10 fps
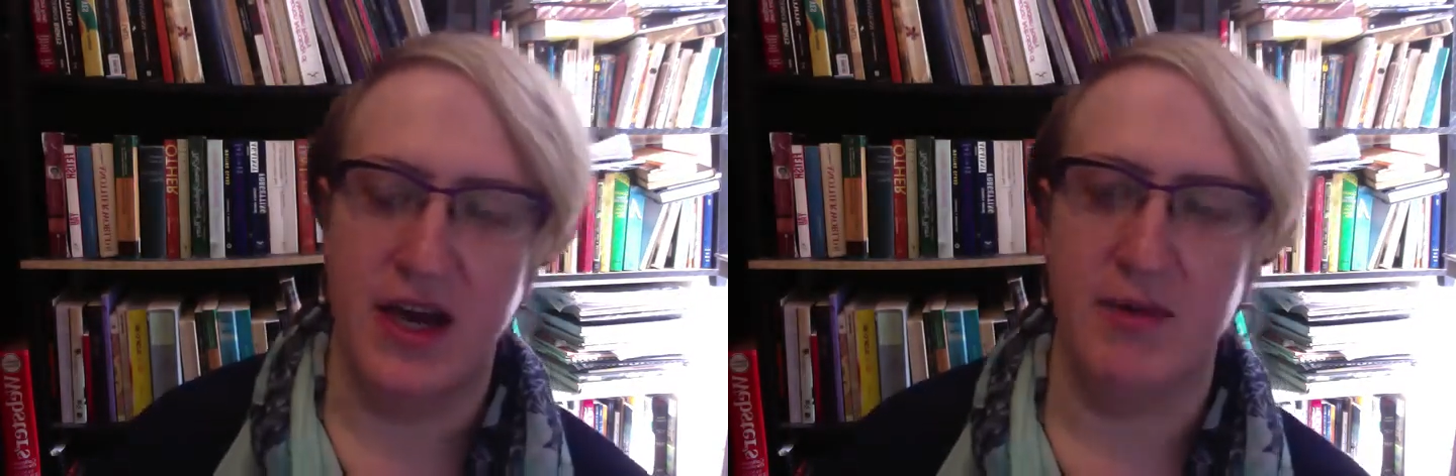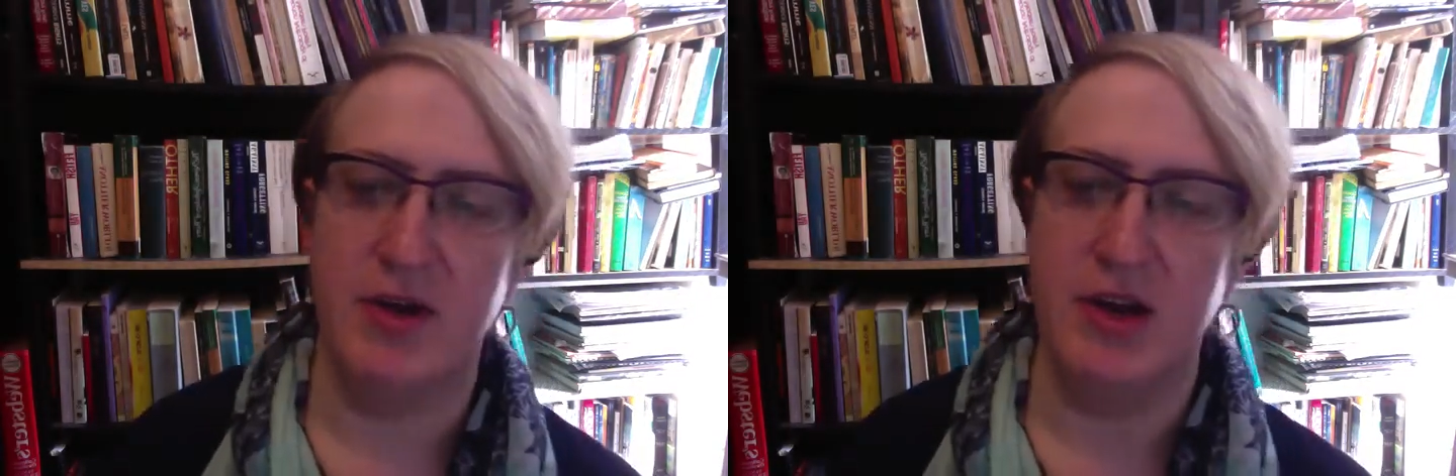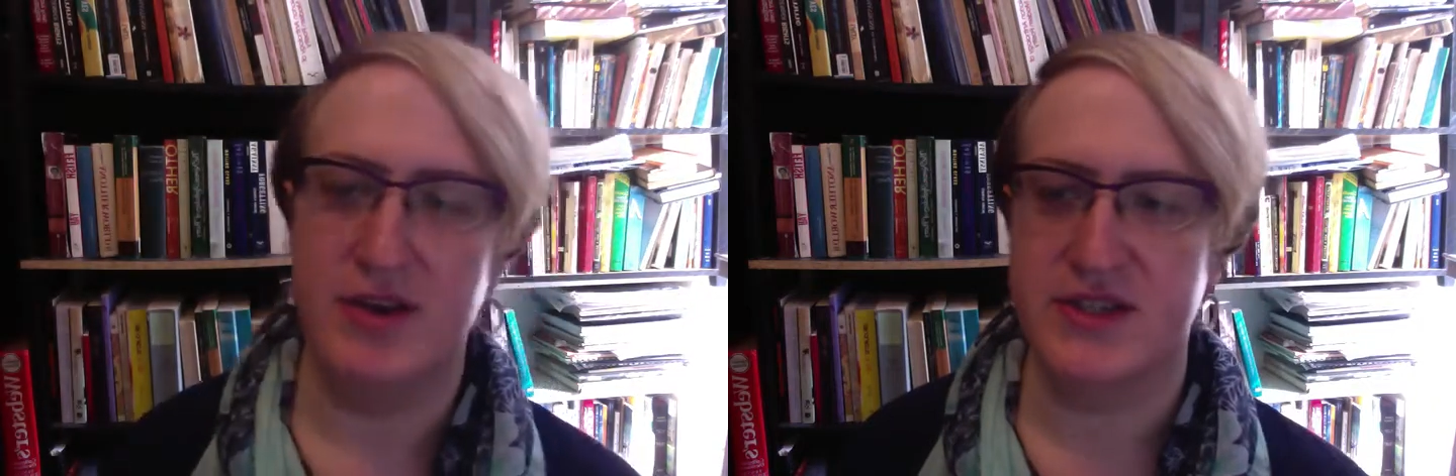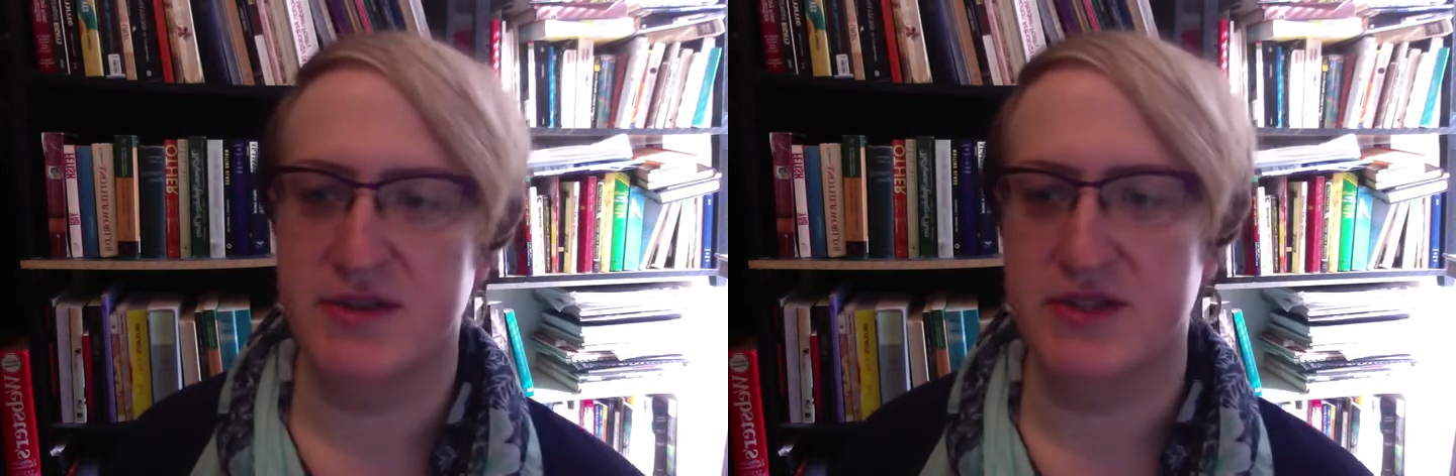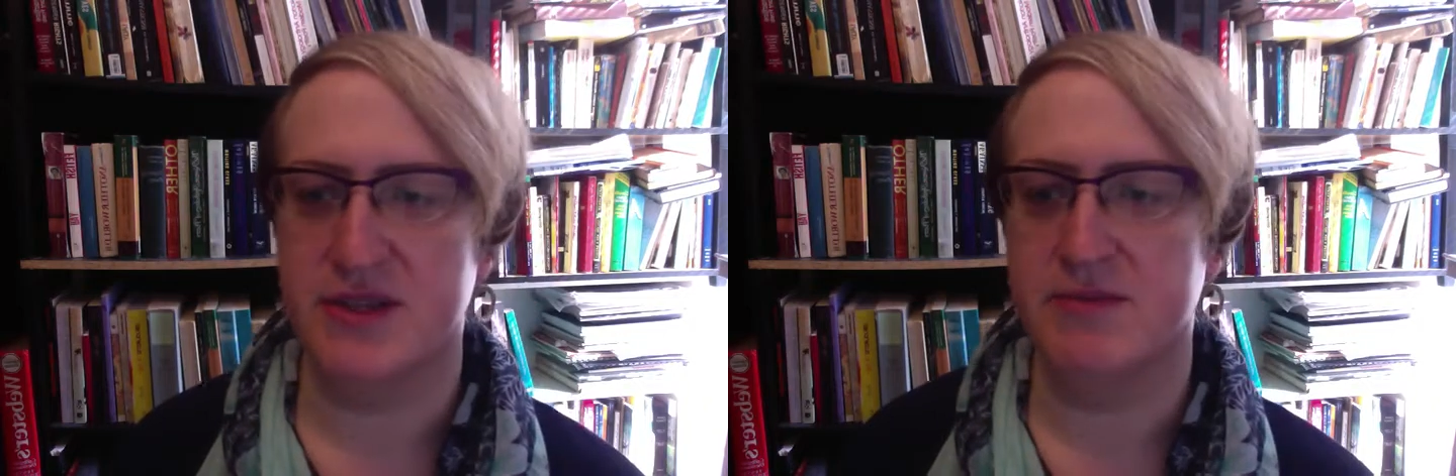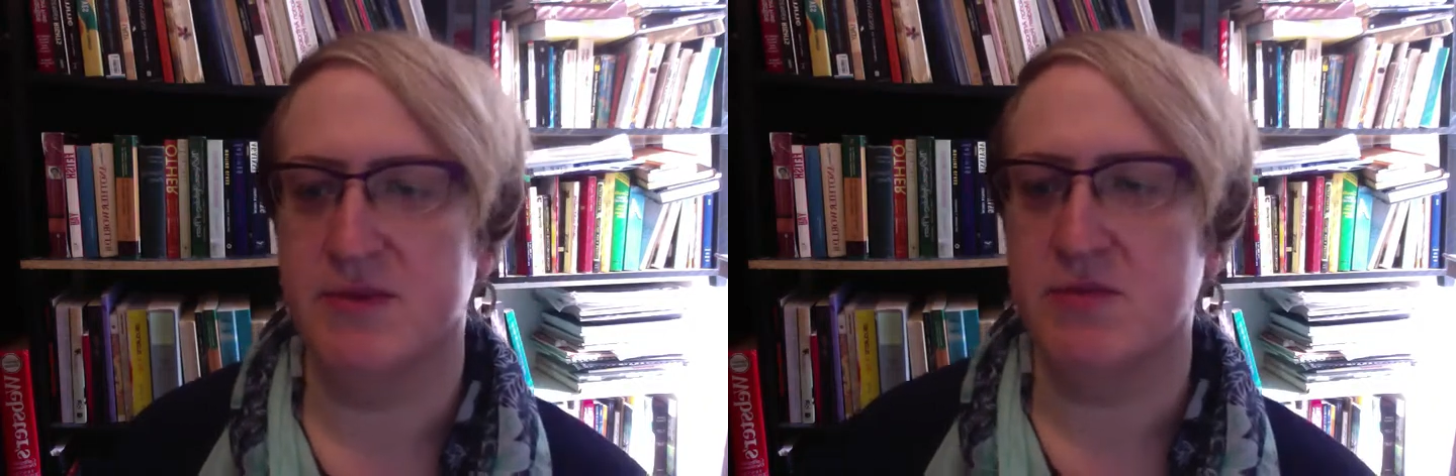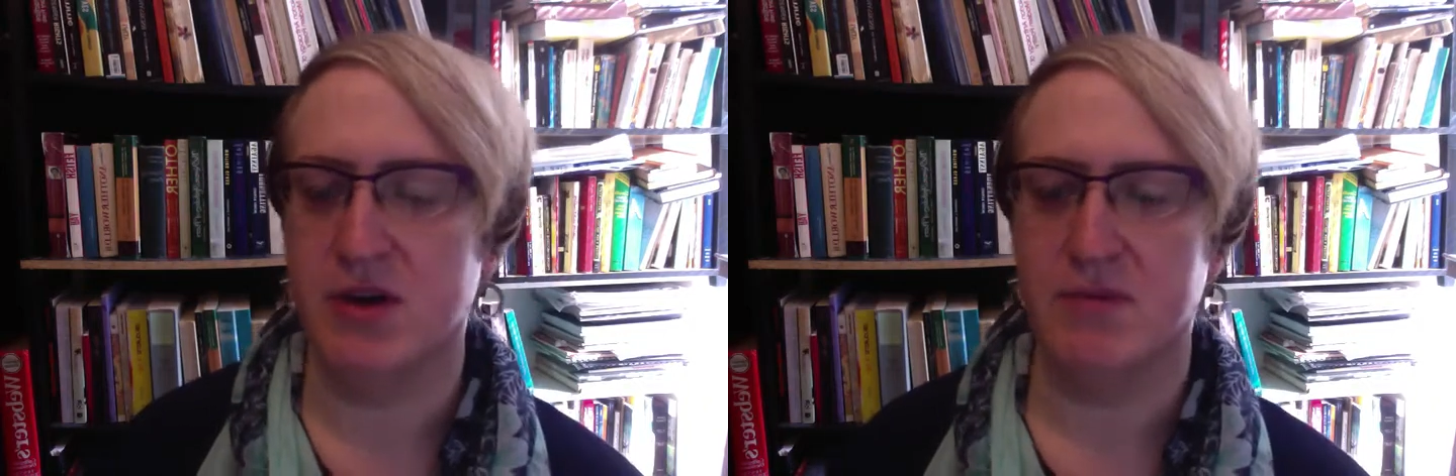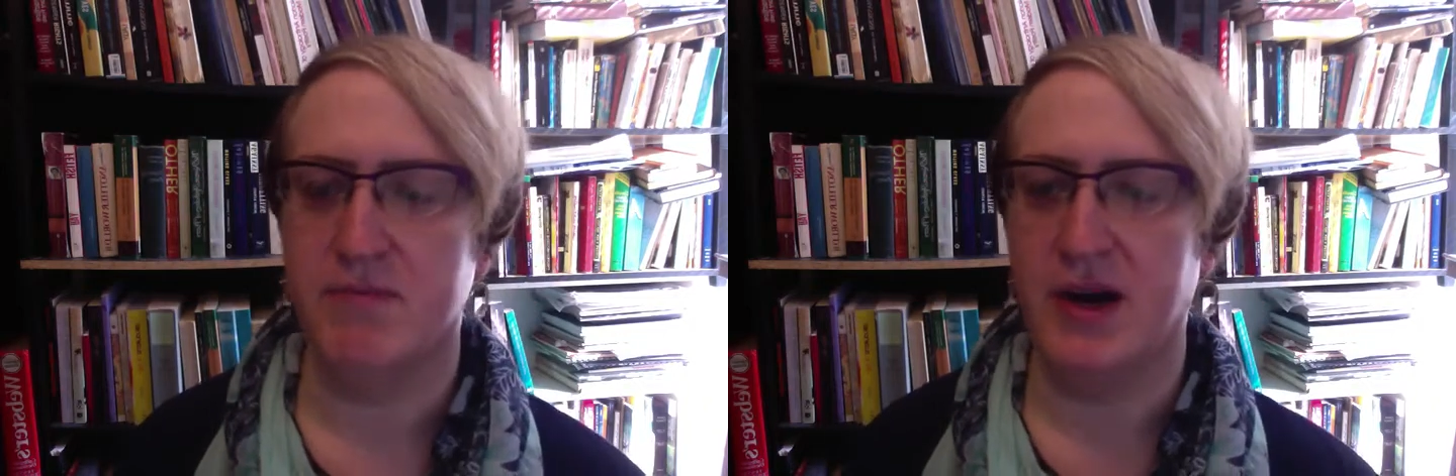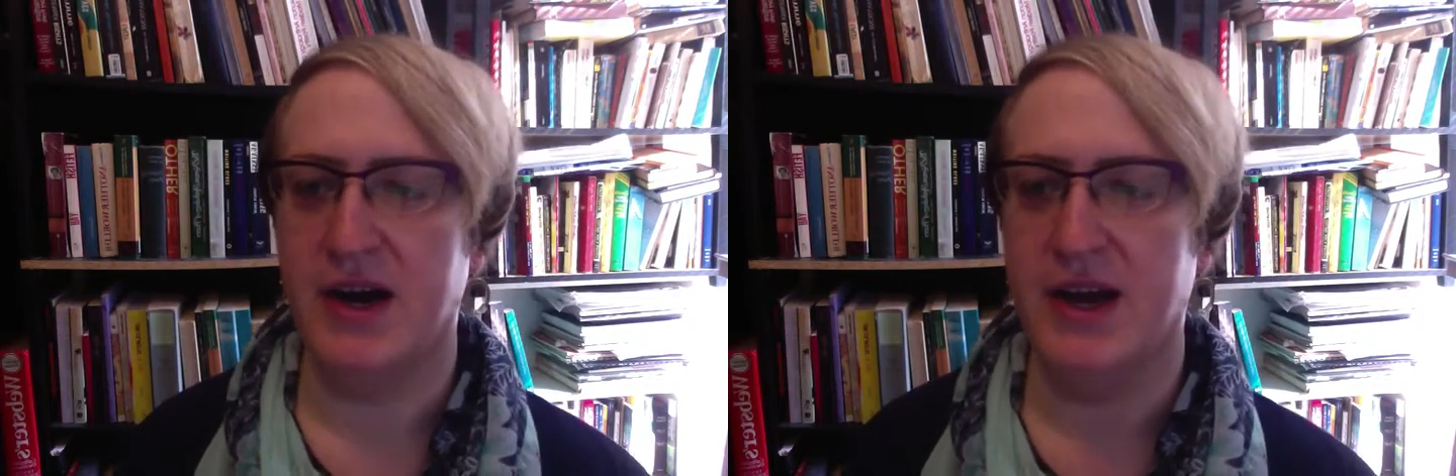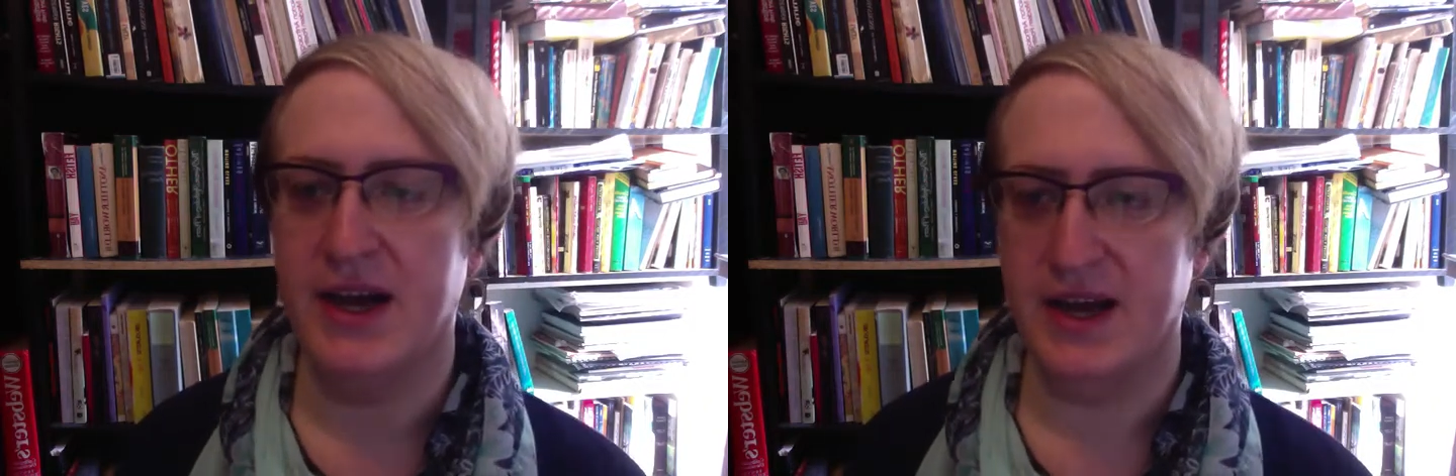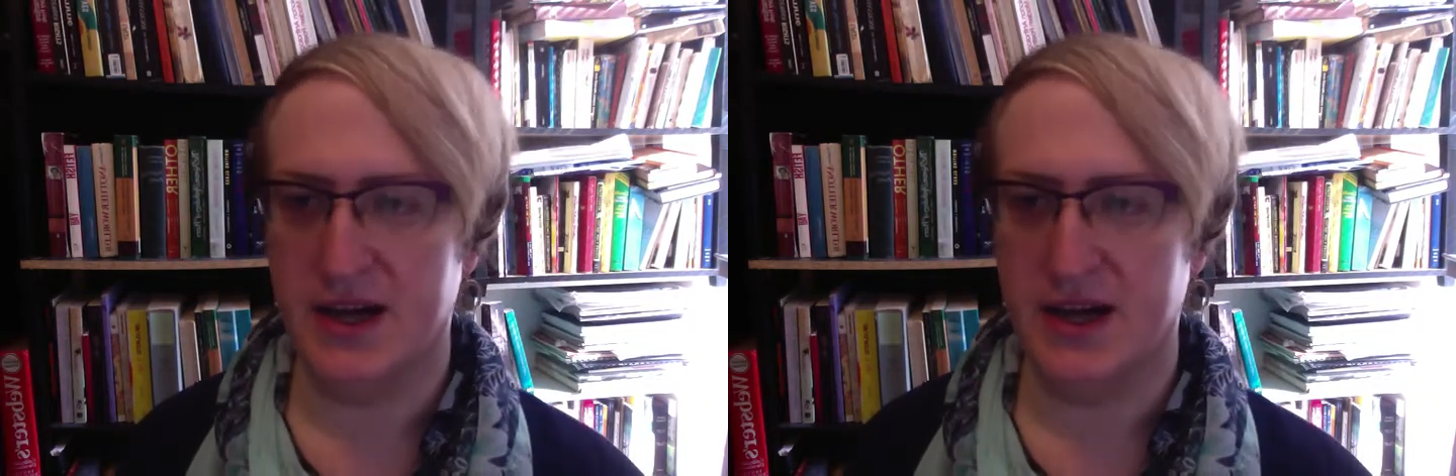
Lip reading: and we also accepted work by